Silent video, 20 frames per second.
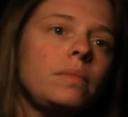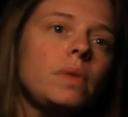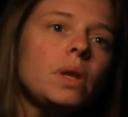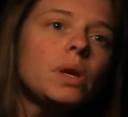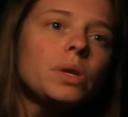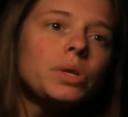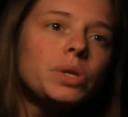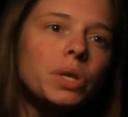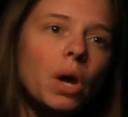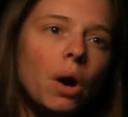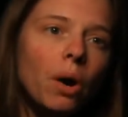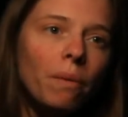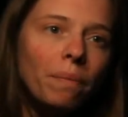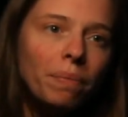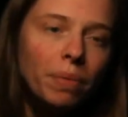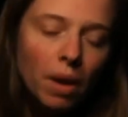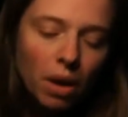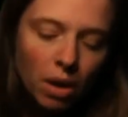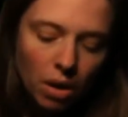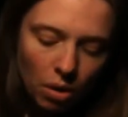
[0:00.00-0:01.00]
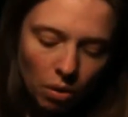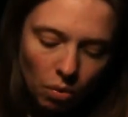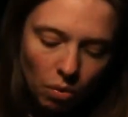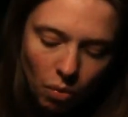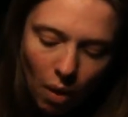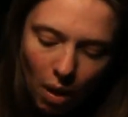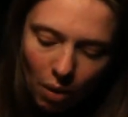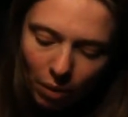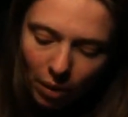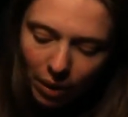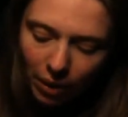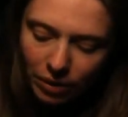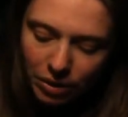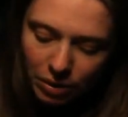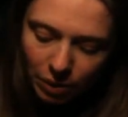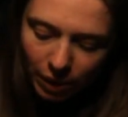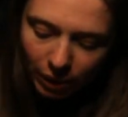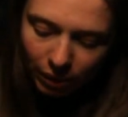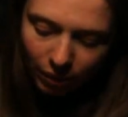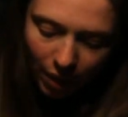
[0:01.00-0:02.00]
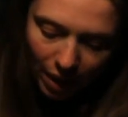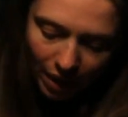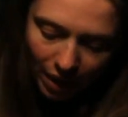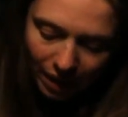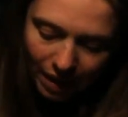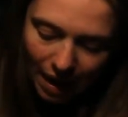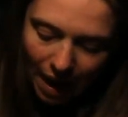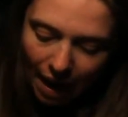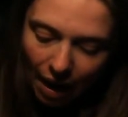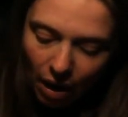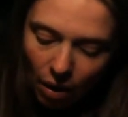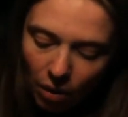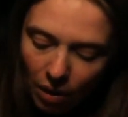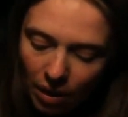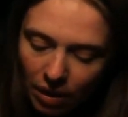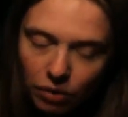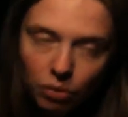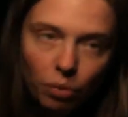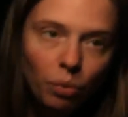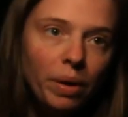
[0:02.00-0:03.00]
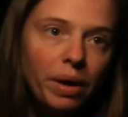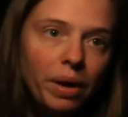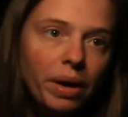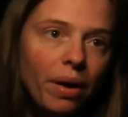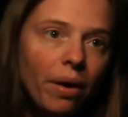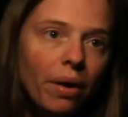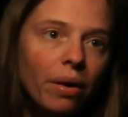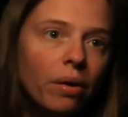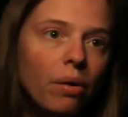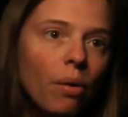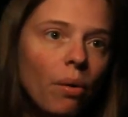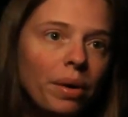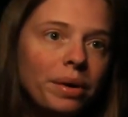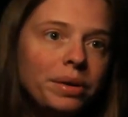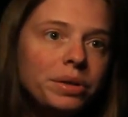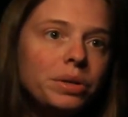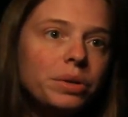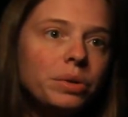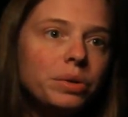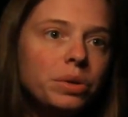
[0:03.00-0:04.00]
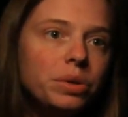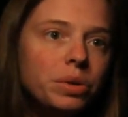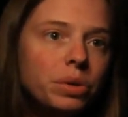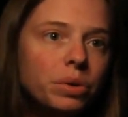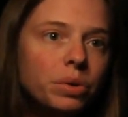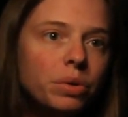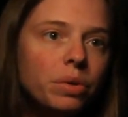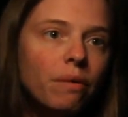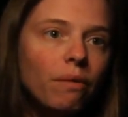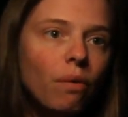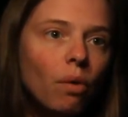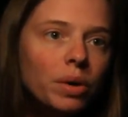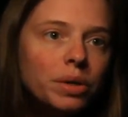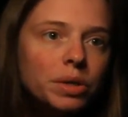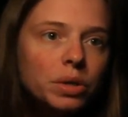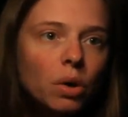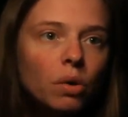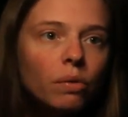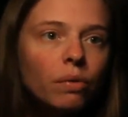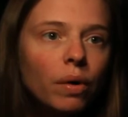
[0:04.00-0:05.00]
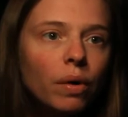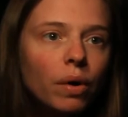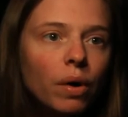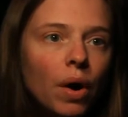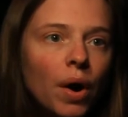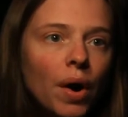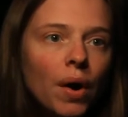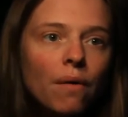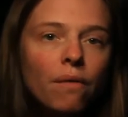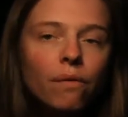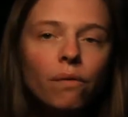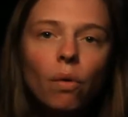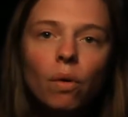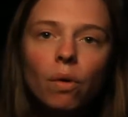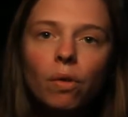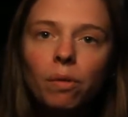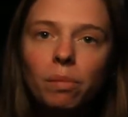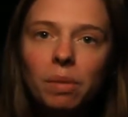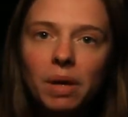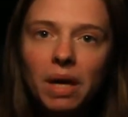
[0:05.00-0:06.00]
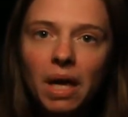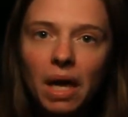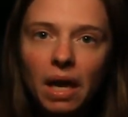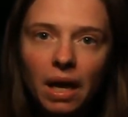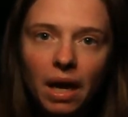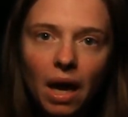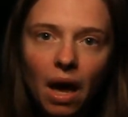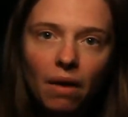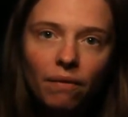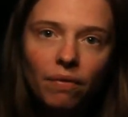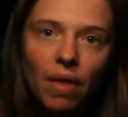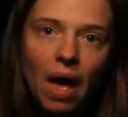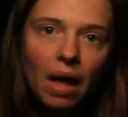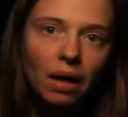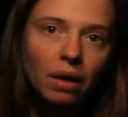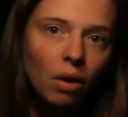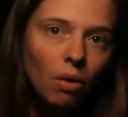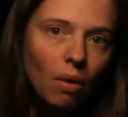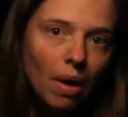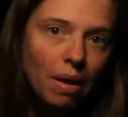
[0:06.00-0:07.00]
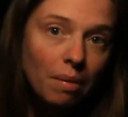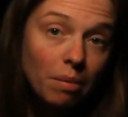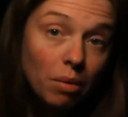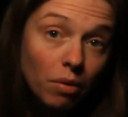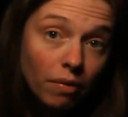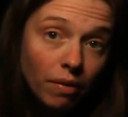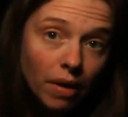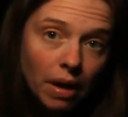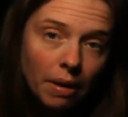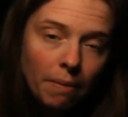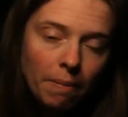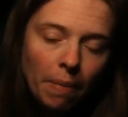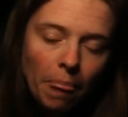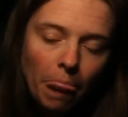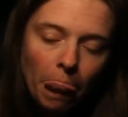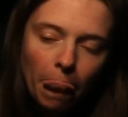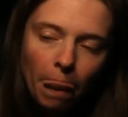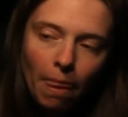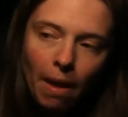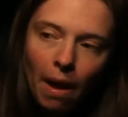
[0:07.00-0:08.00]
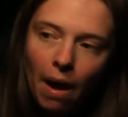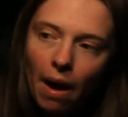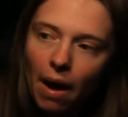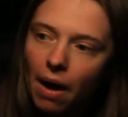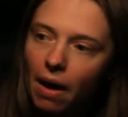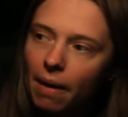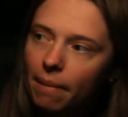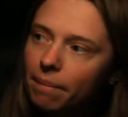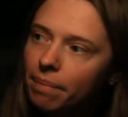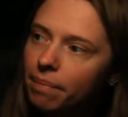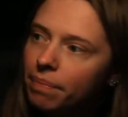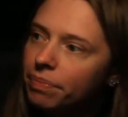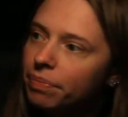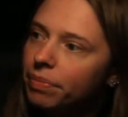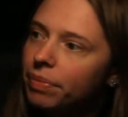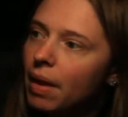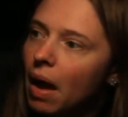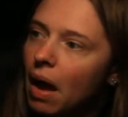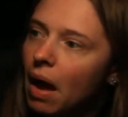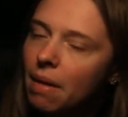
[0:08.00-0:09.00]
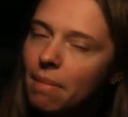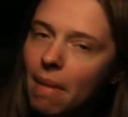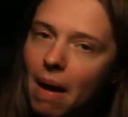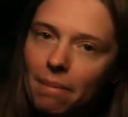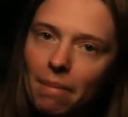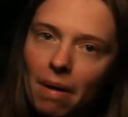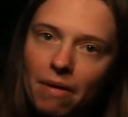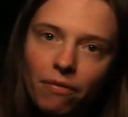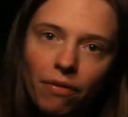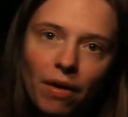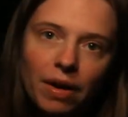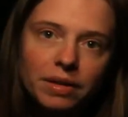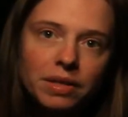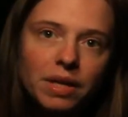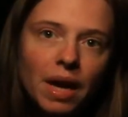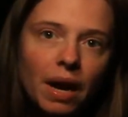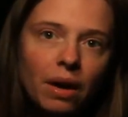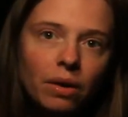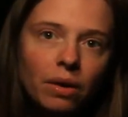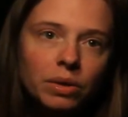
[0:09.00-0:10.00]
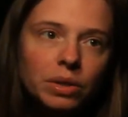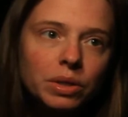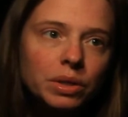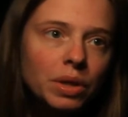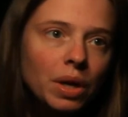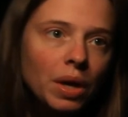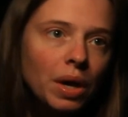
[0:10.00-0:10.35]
So what we're doing right now is we are going to do the voiceover for the beginning of the LOA movie. I'm at my friend's house.